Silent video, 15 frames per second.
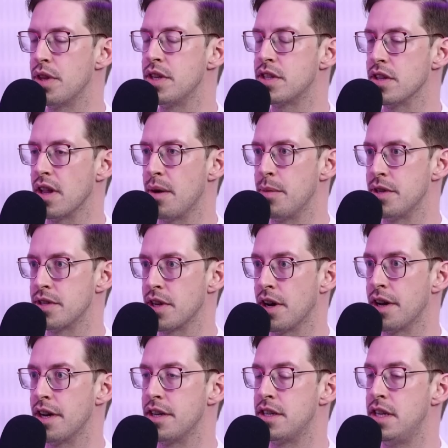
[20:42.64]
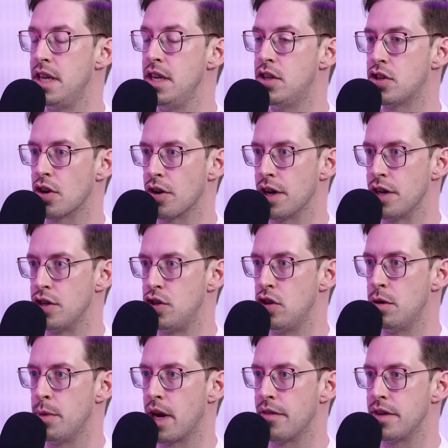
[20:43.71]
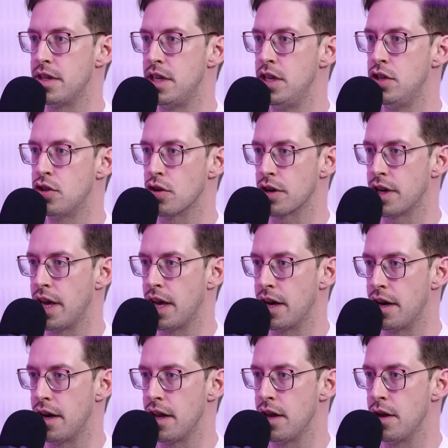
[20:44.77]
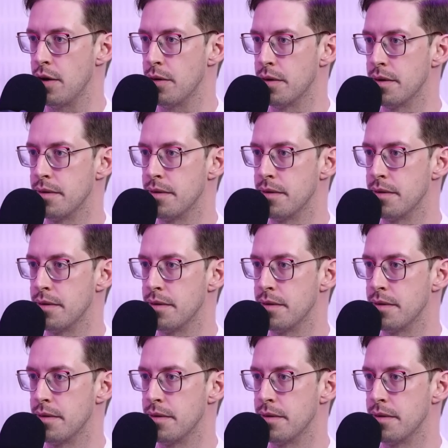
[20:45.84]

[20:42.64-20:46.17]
these dilemmas on a T-shirt and shoot them out of a T-shirt cannon at you.